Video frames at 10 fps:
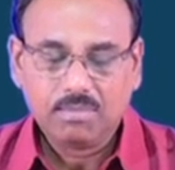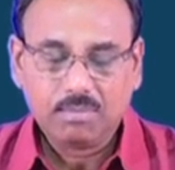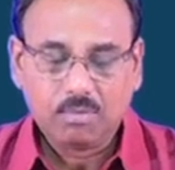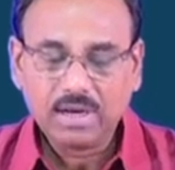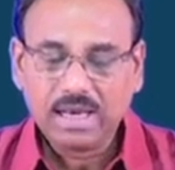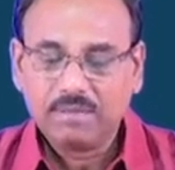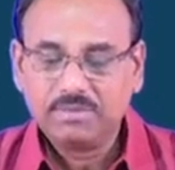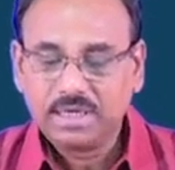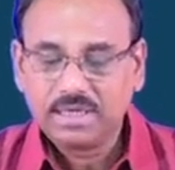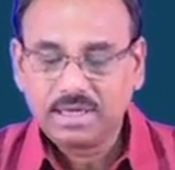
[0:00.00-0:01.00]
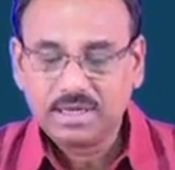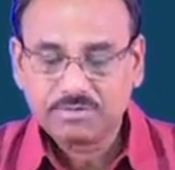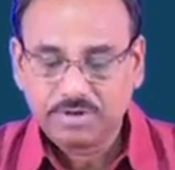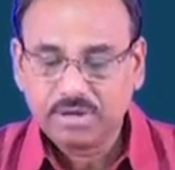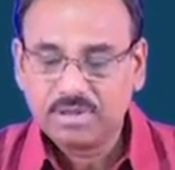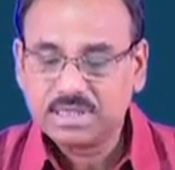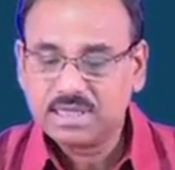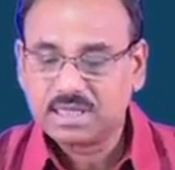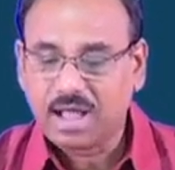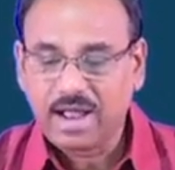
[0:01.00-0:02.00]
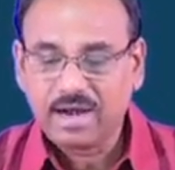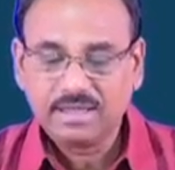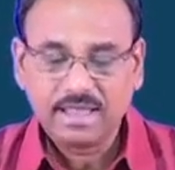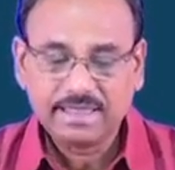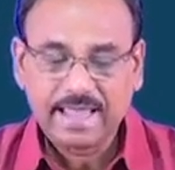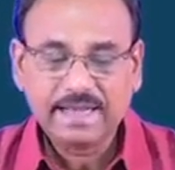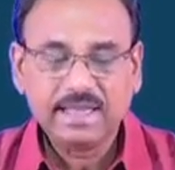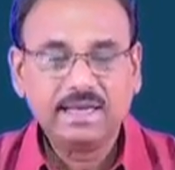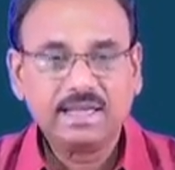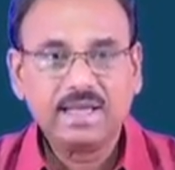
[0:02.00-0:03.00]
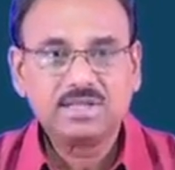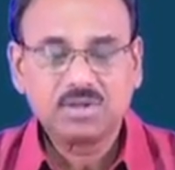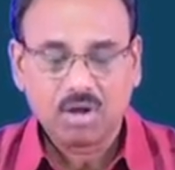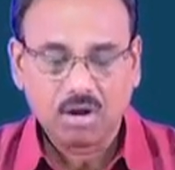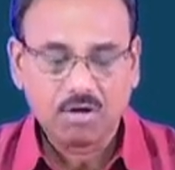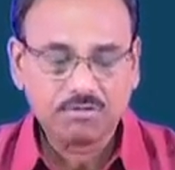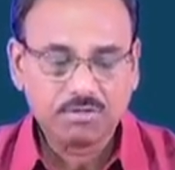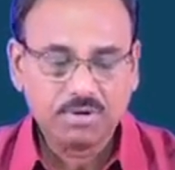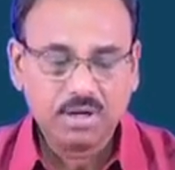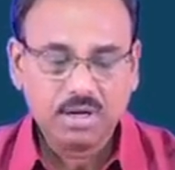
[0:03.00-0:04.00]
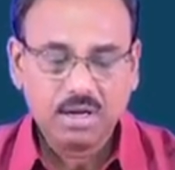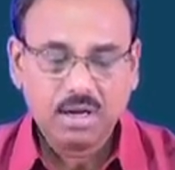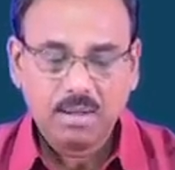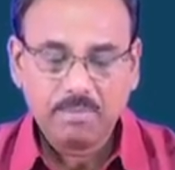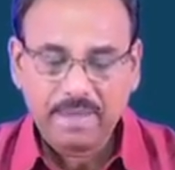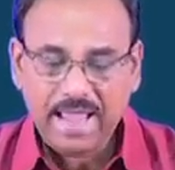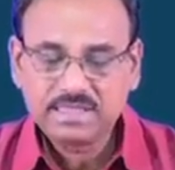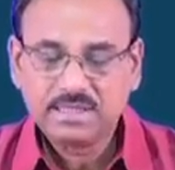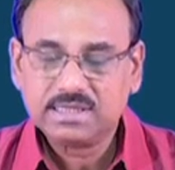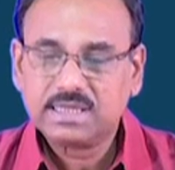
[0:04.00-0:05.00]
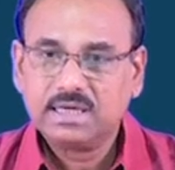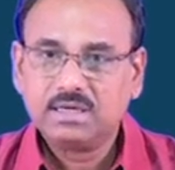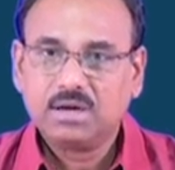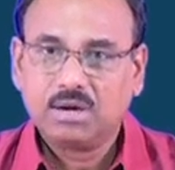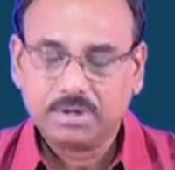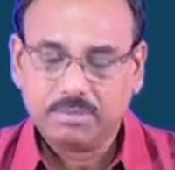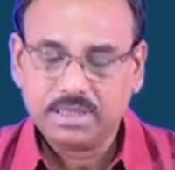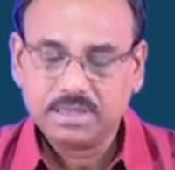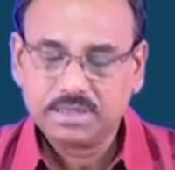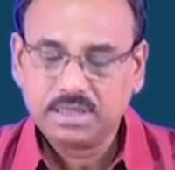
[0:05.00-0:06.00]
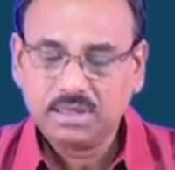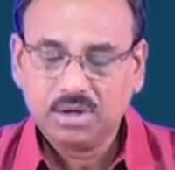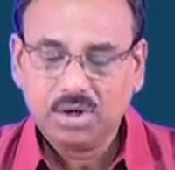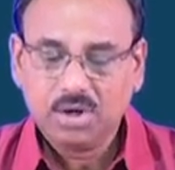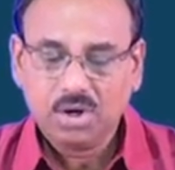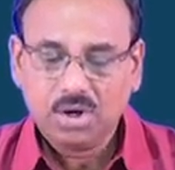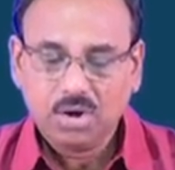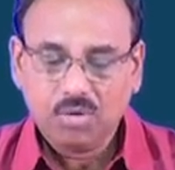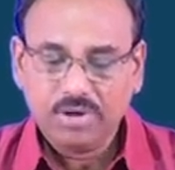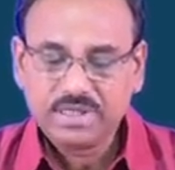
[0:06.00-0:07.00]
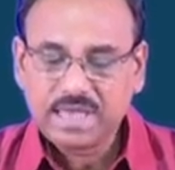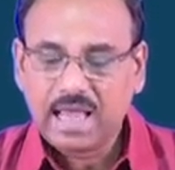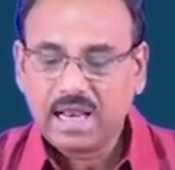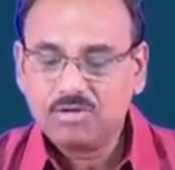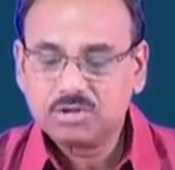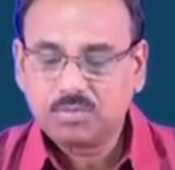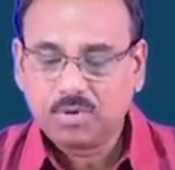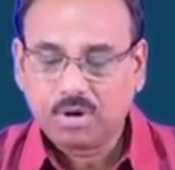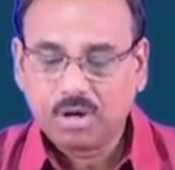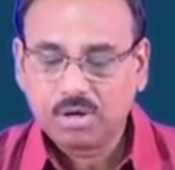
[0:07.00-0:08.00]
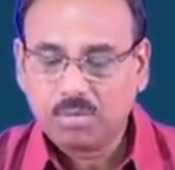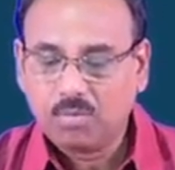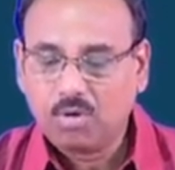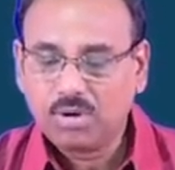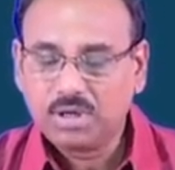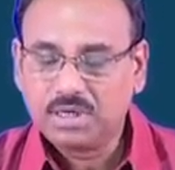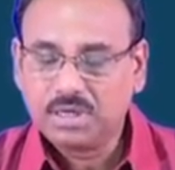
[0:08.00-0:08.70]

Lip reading: model update frequency is higher than that in case of batch descent optimization, which allows for more